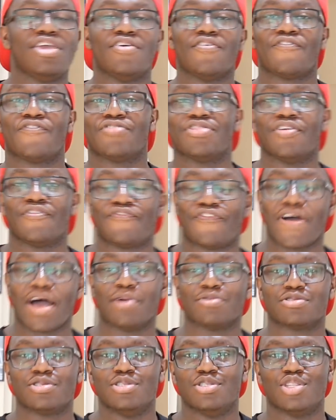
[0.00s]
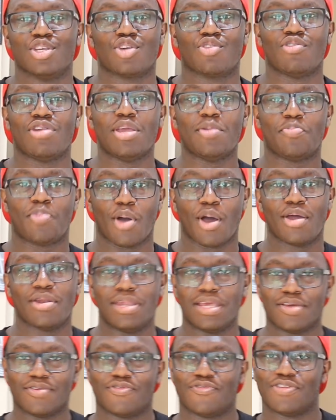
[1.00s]
the 1,000-degree
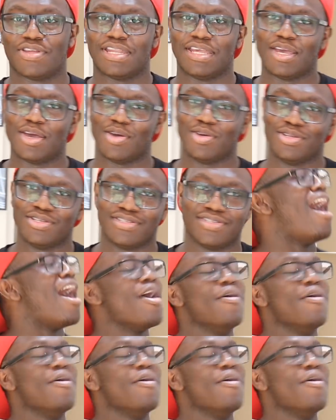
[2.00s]
burning videos.